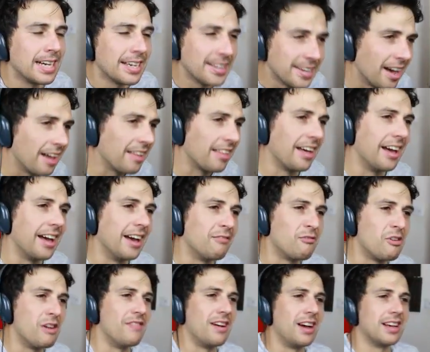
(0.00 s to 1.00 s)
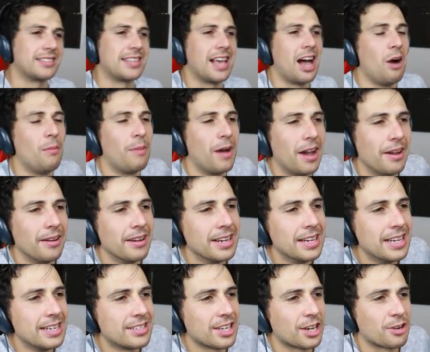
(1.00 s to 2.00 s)
Another reverse elbow
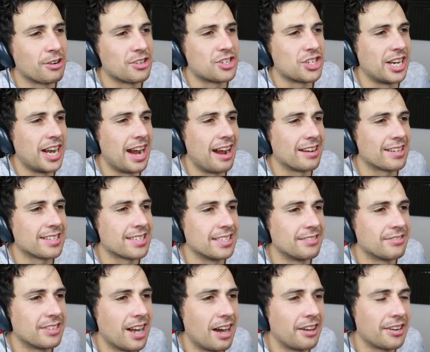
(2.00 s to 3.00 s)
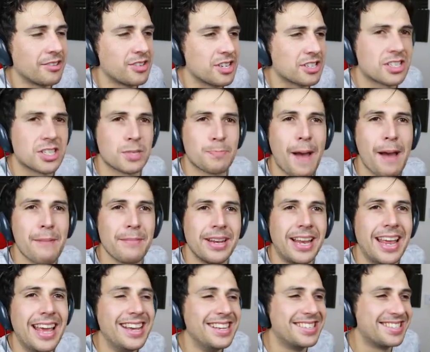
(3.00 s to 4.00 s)
to Christian Eriksen. Ronaldo just spamming
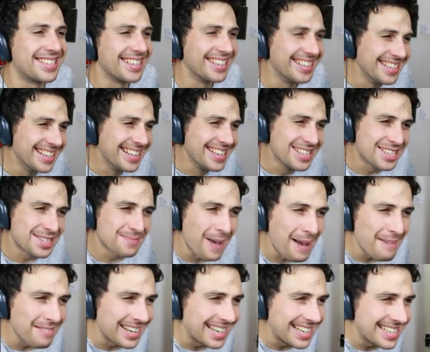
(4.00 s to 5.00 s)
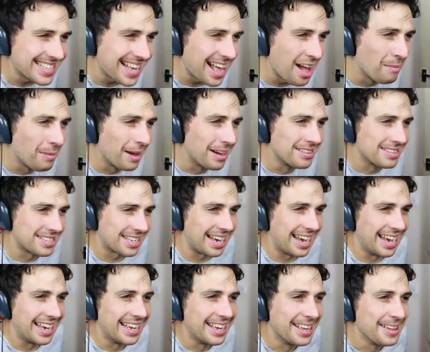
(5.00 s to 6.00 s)
his, spamming his elbows
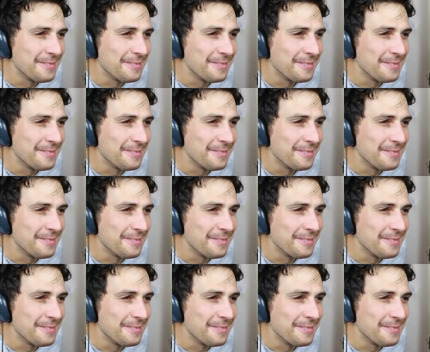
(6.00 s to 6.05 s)
here.